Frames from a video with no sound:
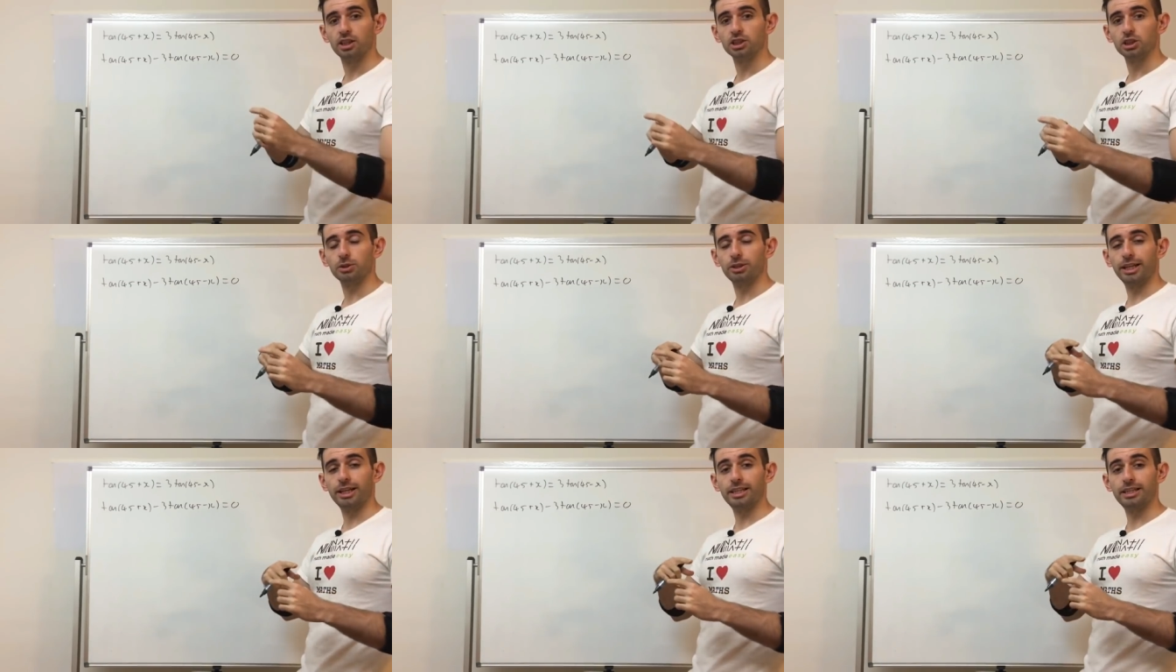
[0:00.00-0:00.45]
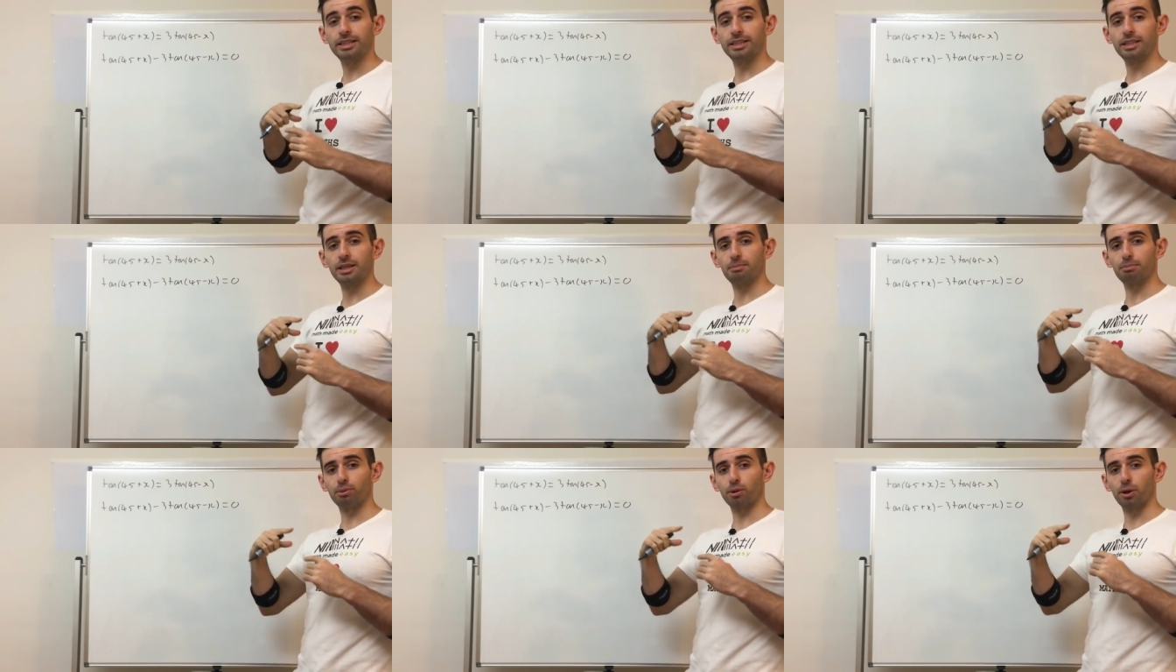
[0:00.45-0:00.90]
So I
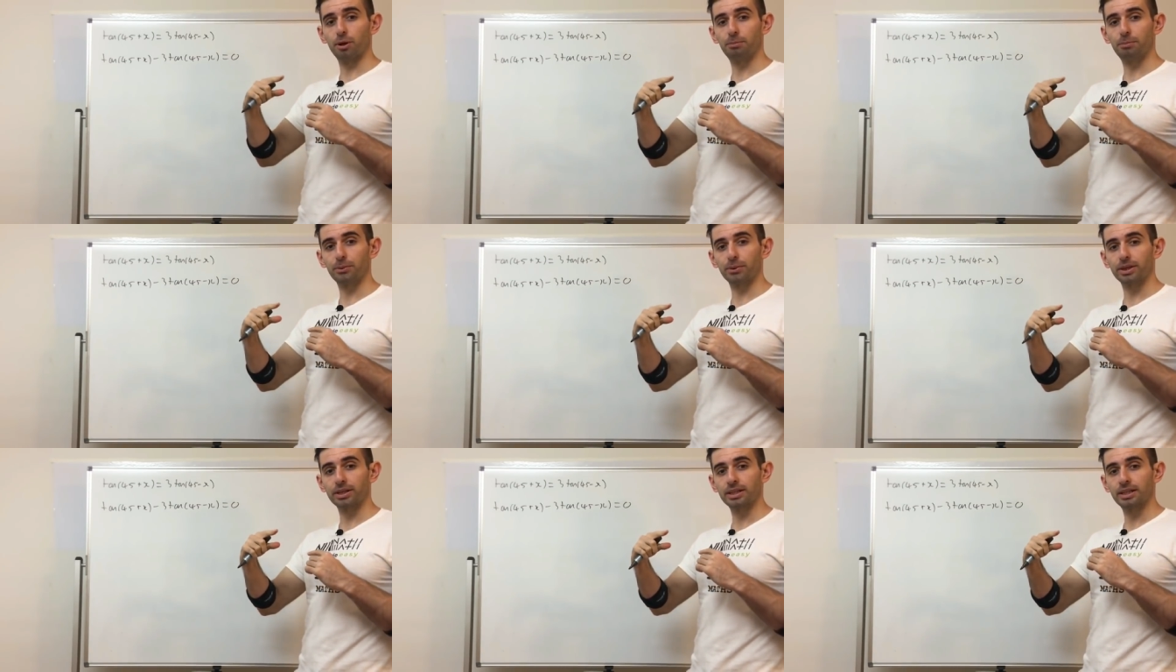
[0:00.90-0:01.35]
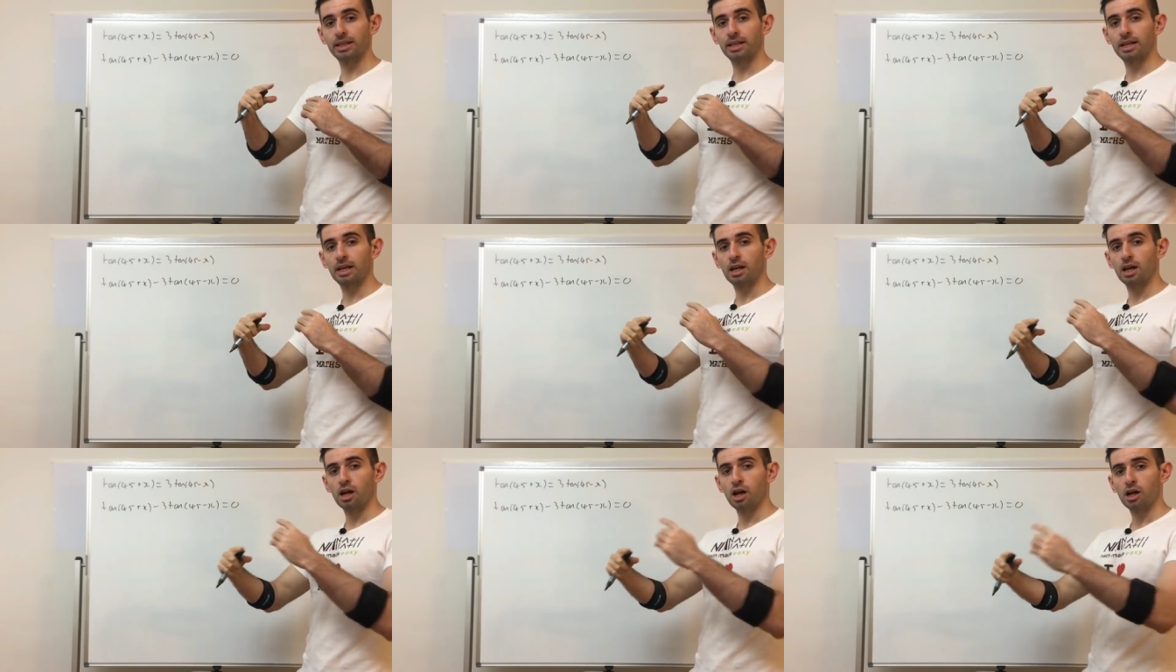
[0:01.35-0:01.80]
need the appropriate
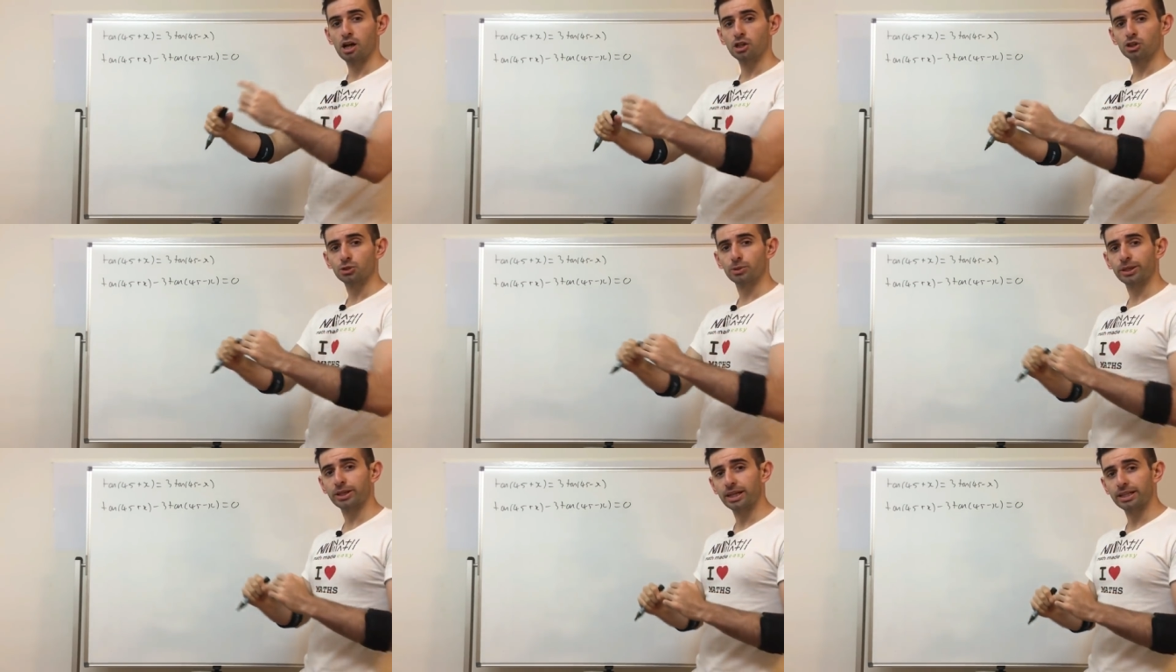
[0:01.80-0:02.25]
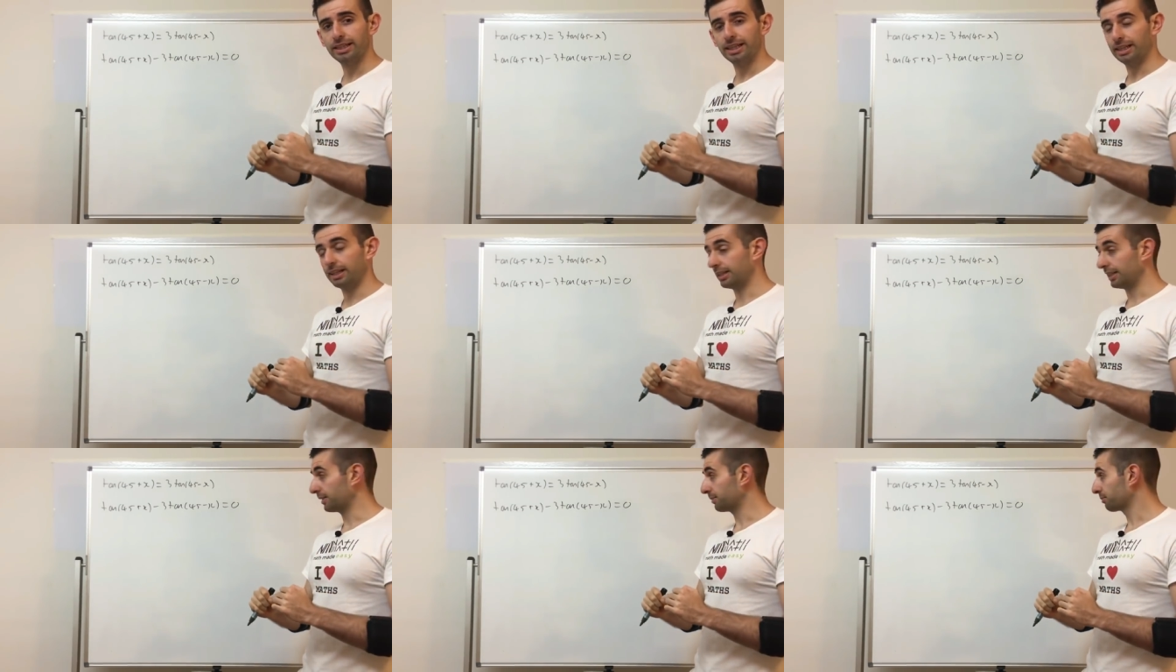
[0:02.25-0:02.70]
trig
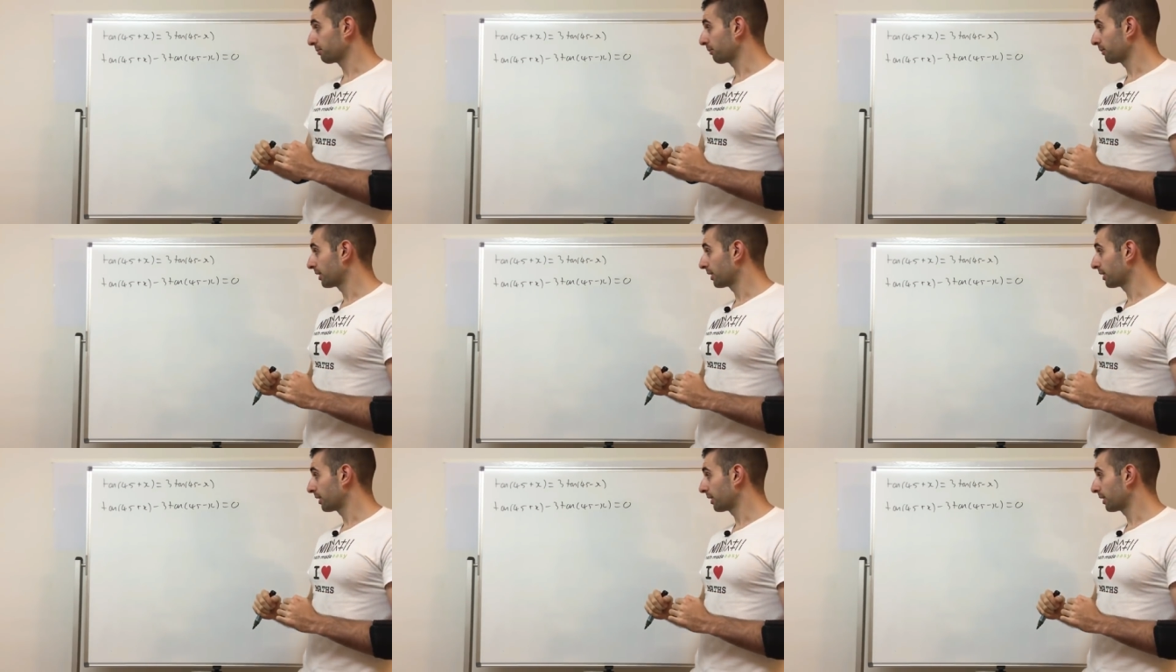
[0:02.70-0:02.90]
identity.